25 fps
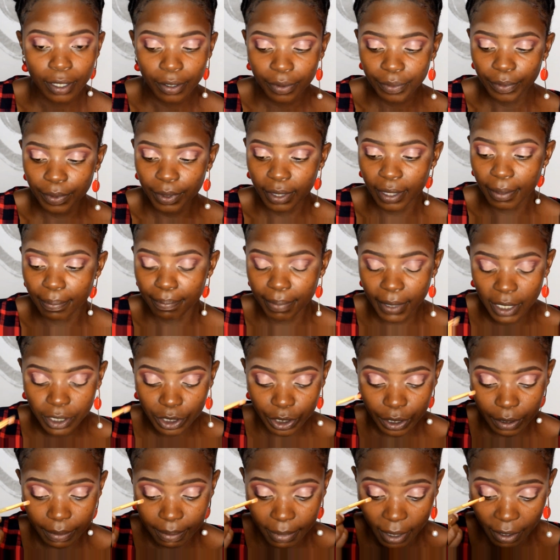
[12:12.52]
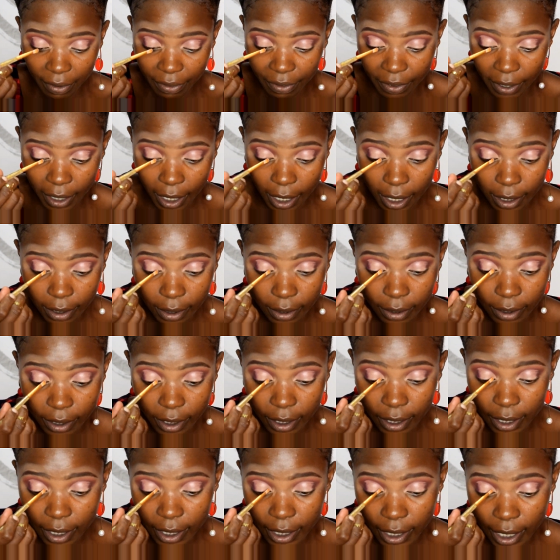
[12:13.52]
with a brush on my finger. So
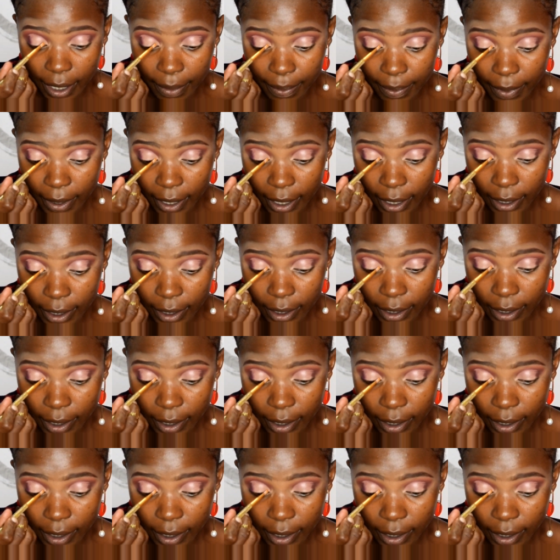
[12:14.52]
just tap that